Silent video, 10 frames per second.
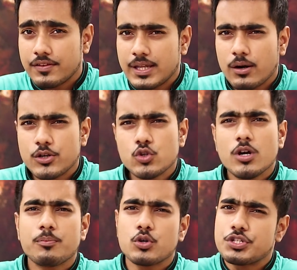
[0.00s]
there are
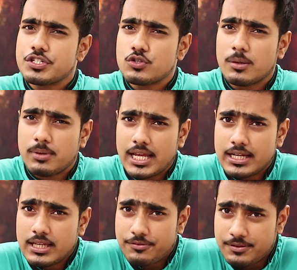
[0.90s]
two approaches to
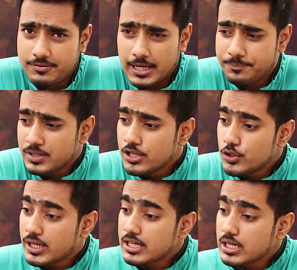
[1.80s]
applying liquify. You can